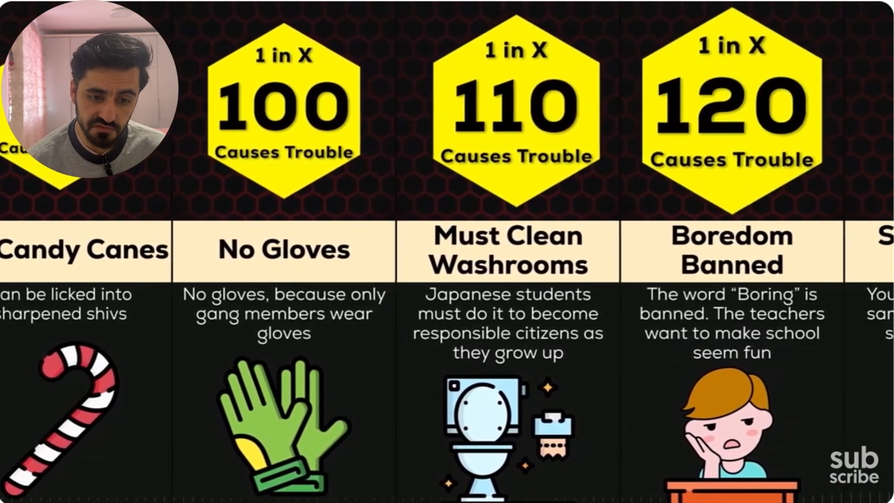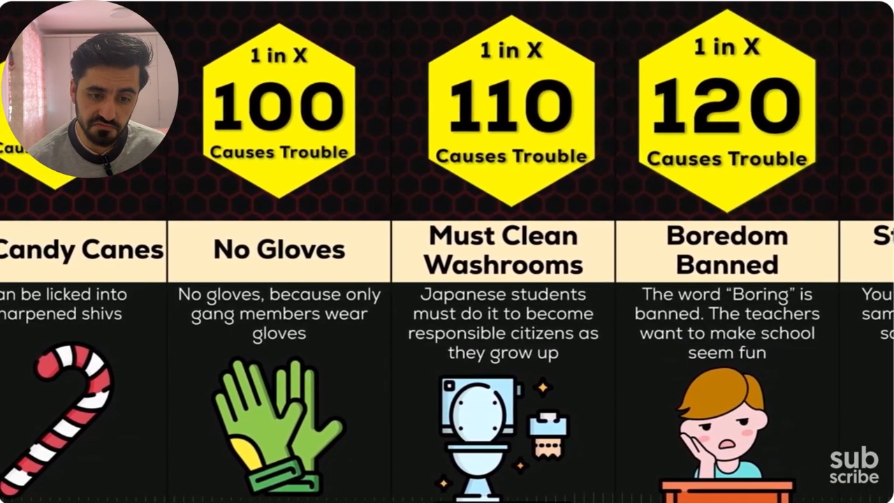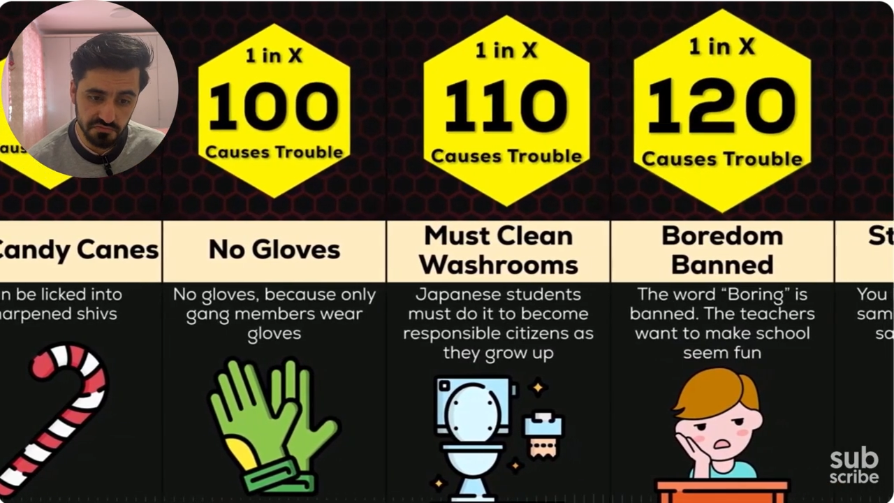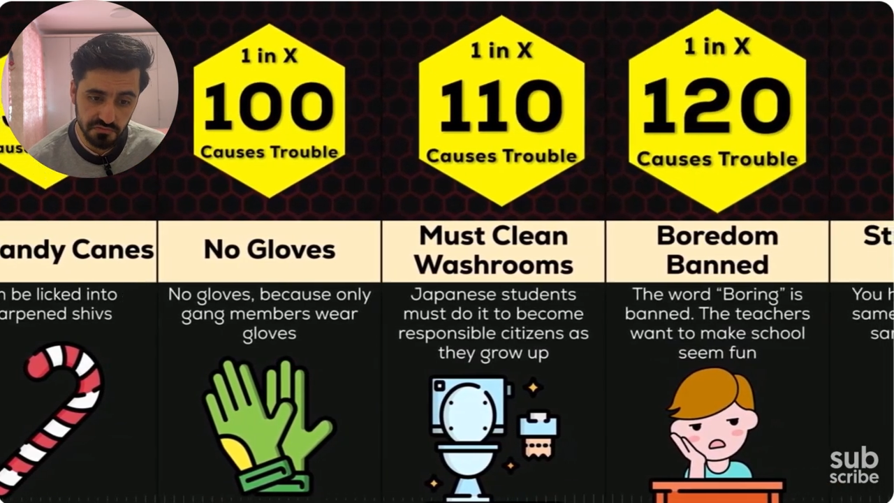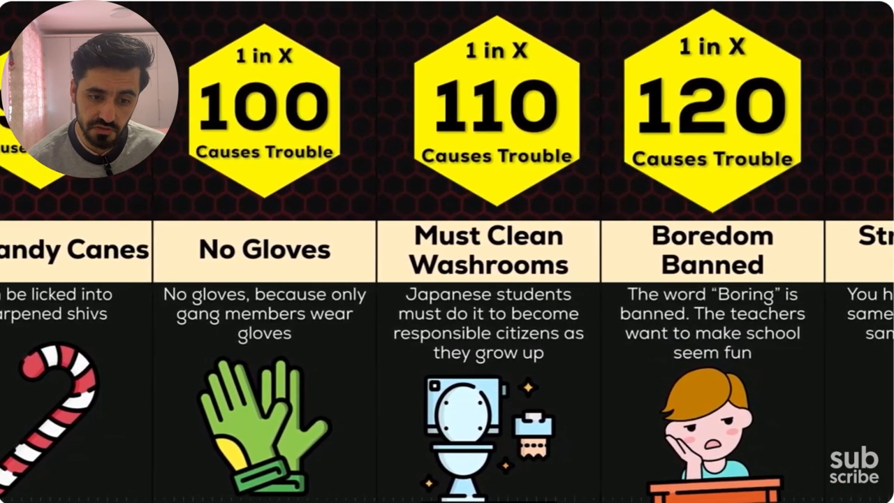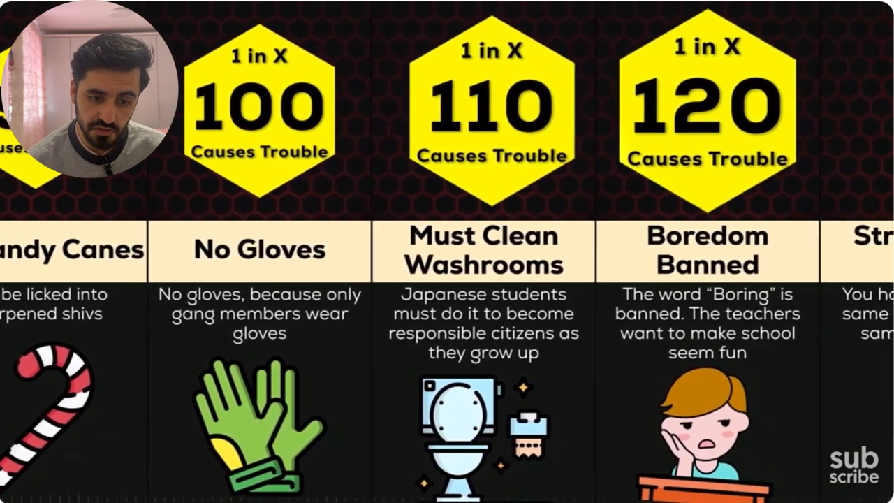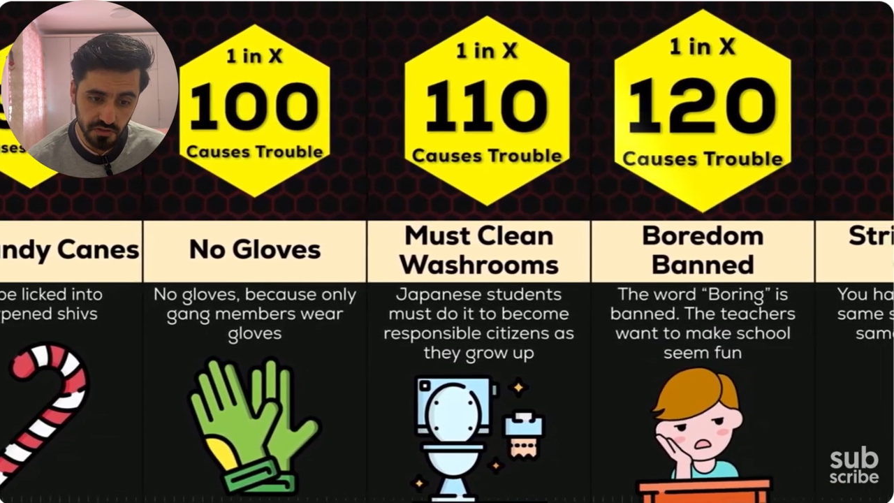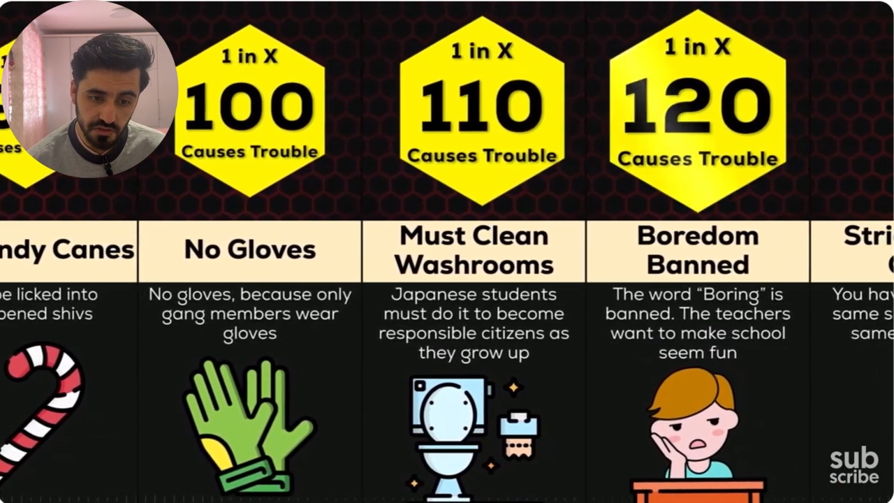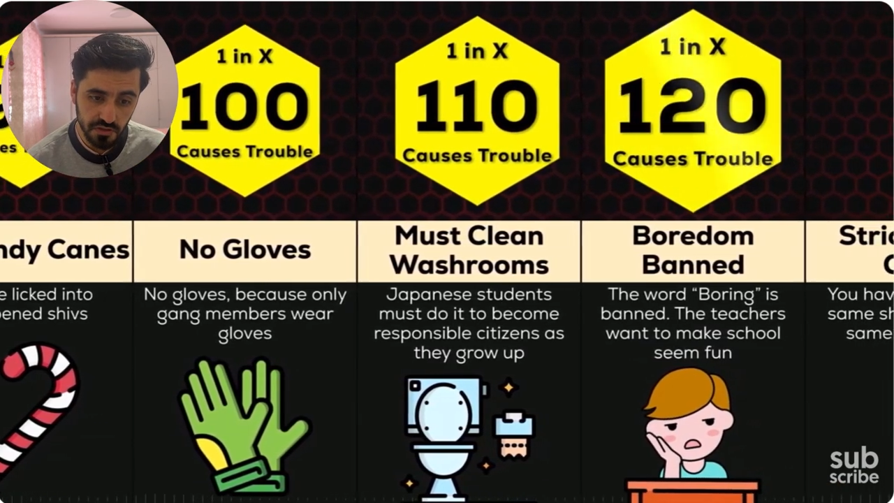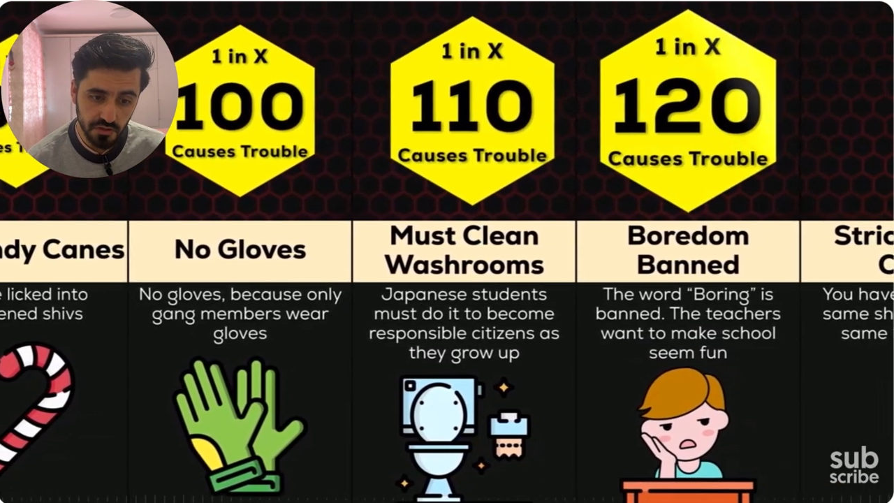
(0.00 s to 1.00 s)
That's
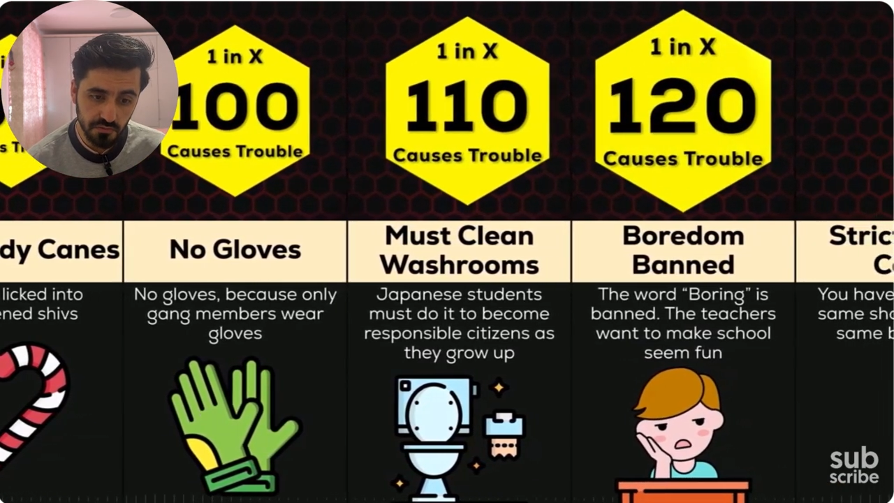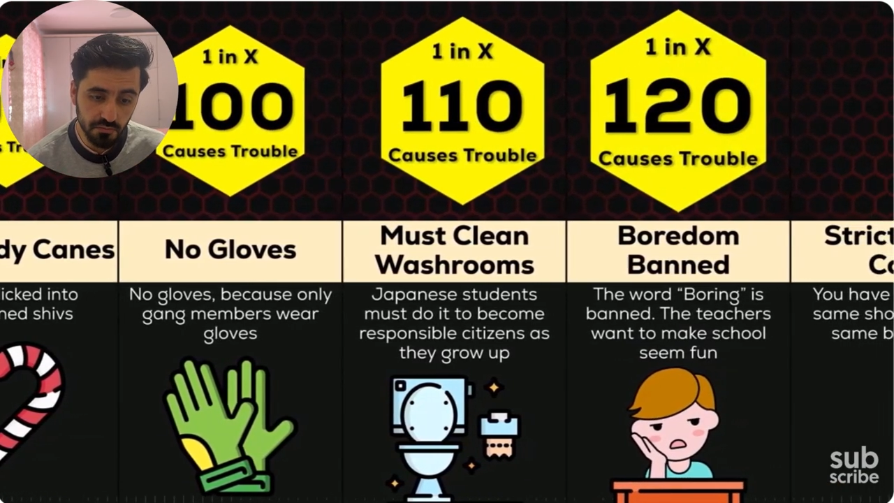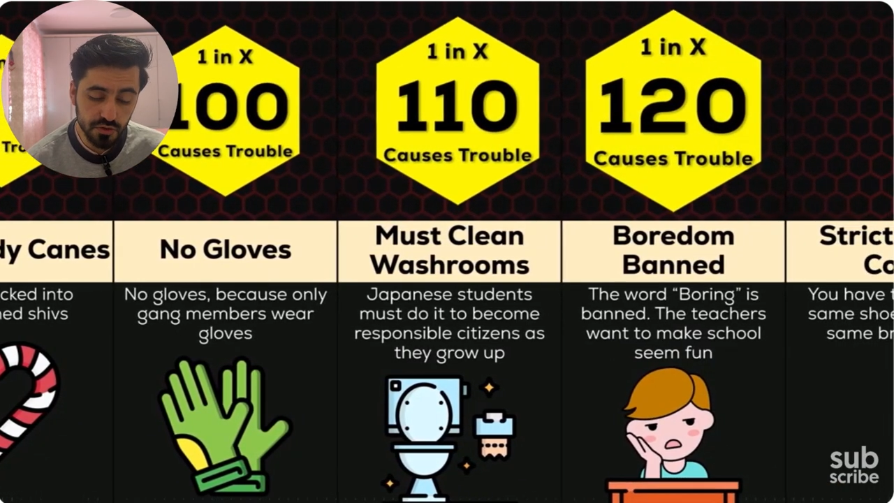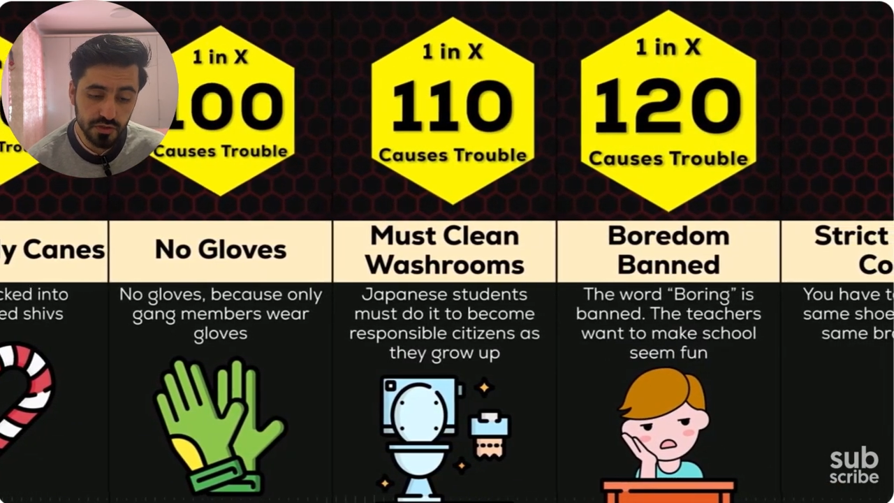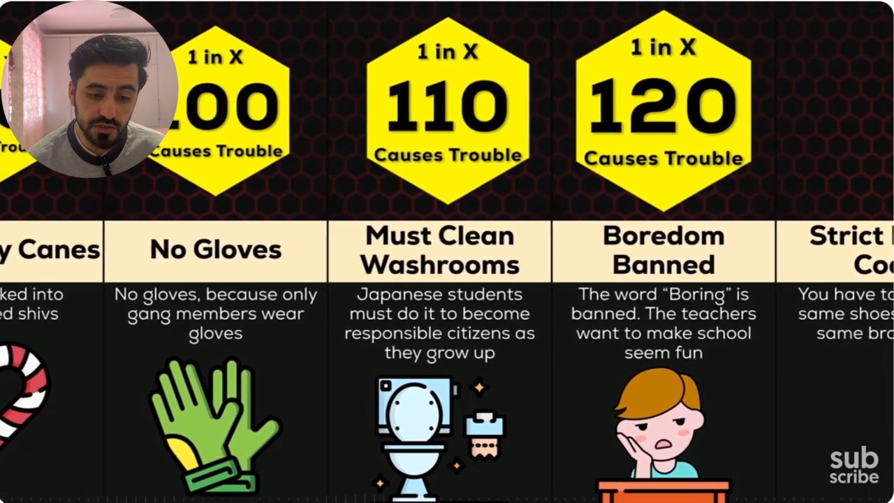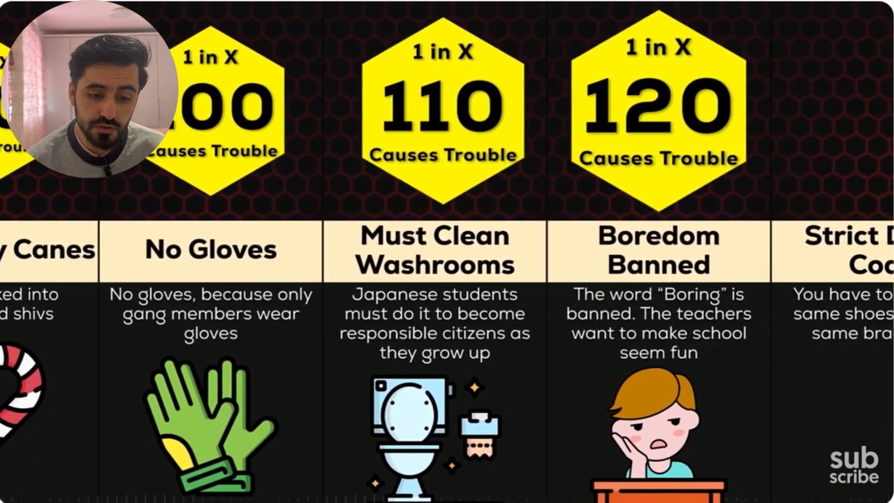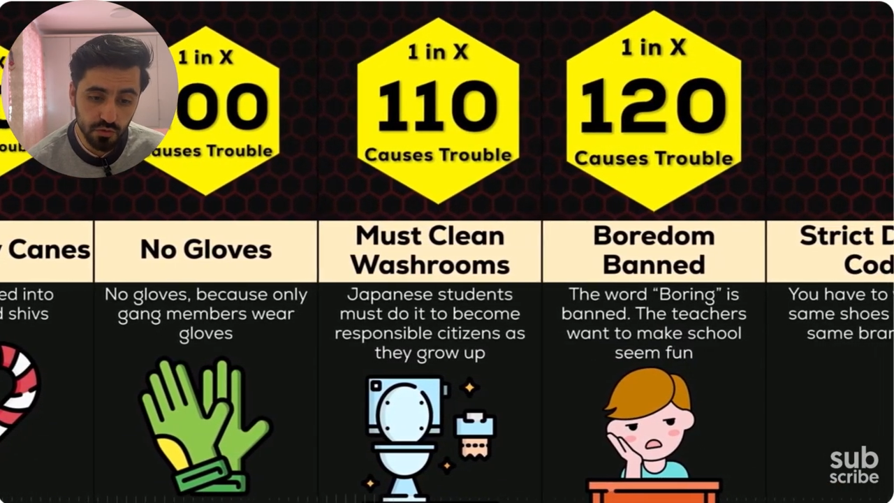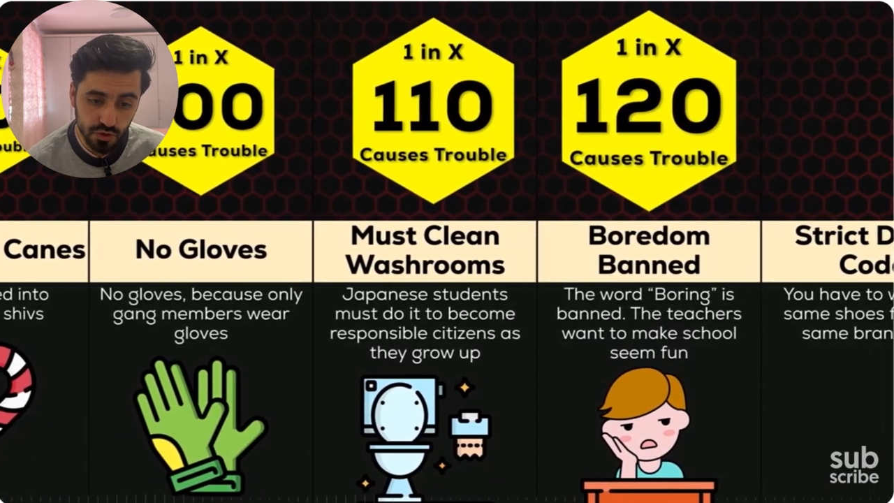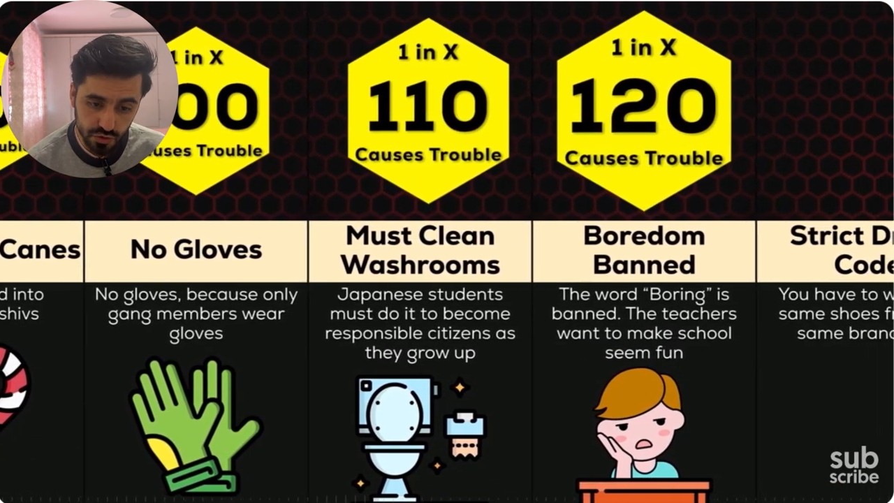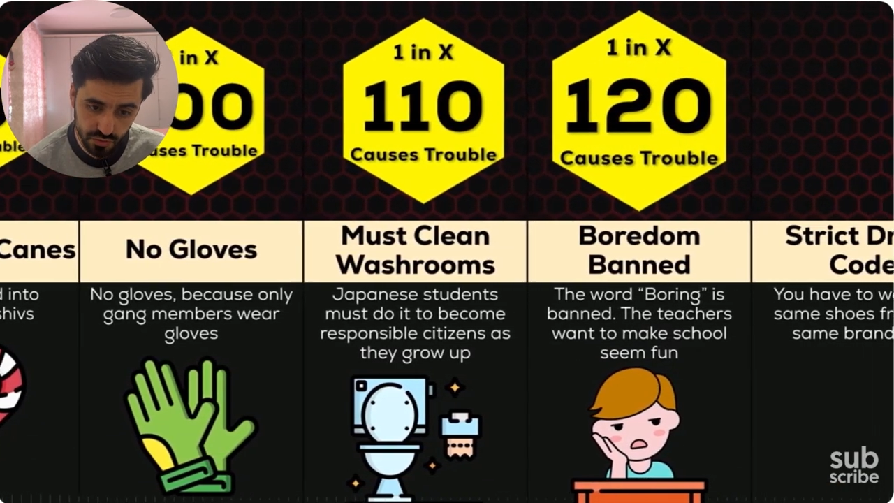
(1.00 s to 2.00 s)
mostly in
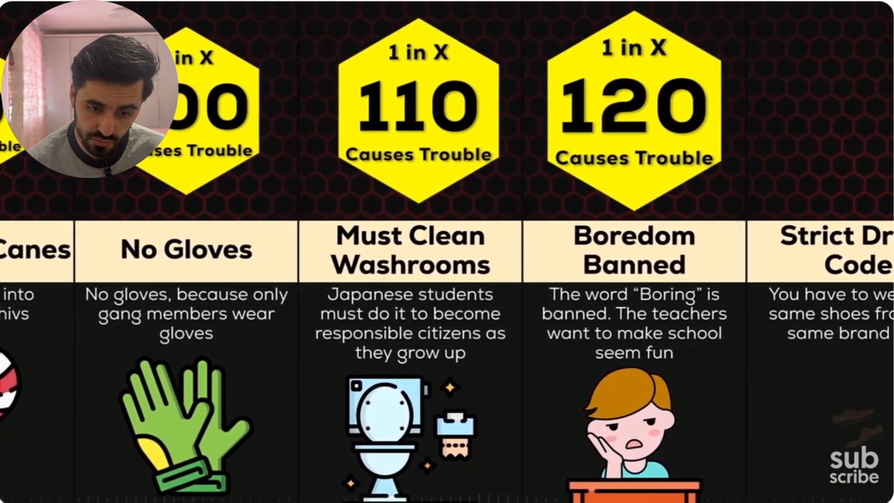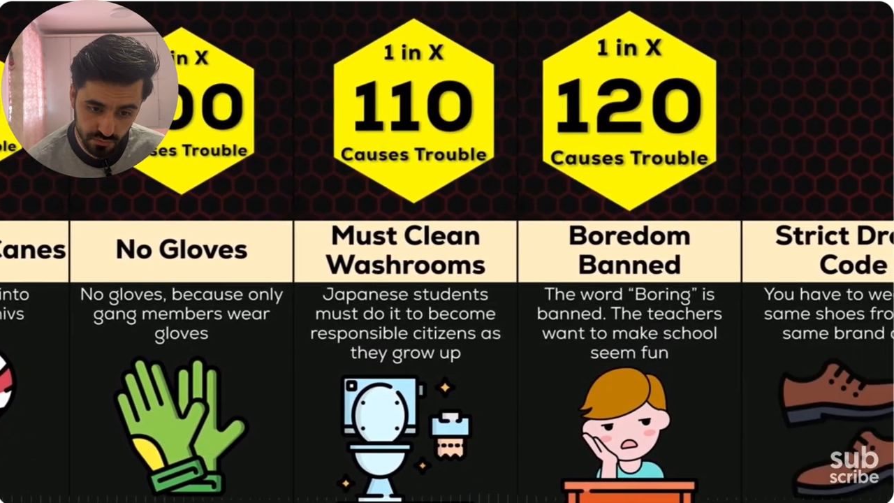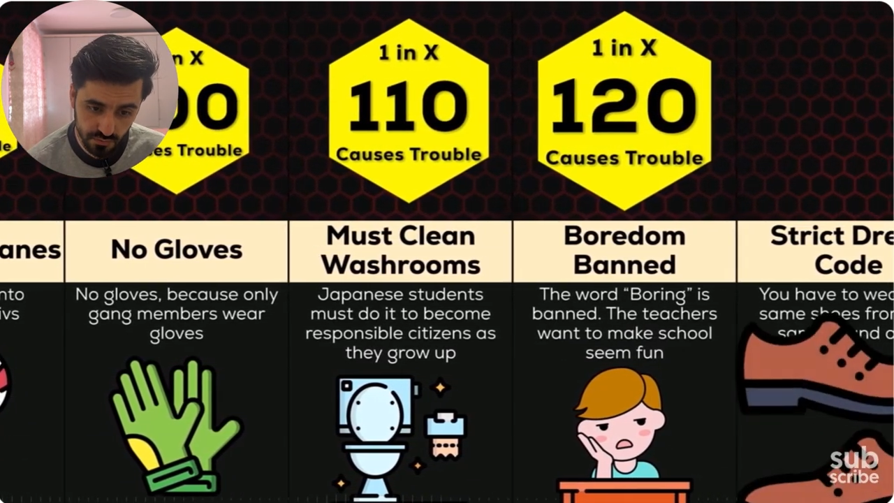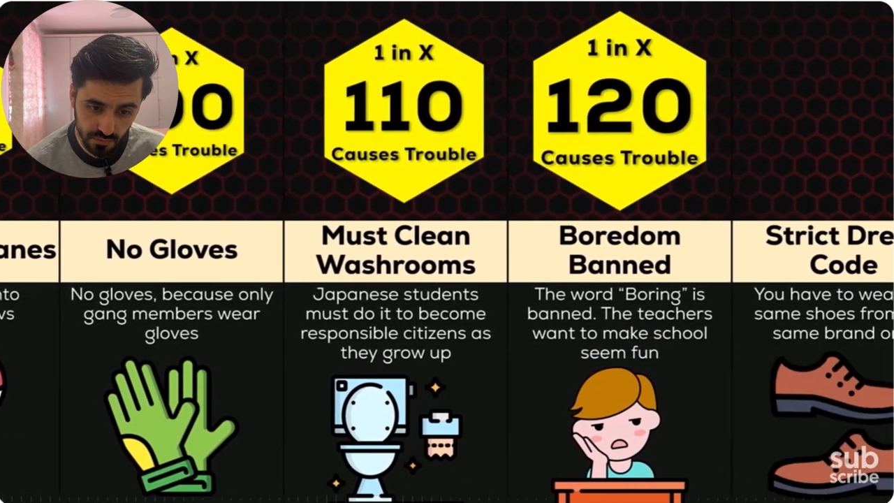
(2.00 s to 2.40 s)
washroom.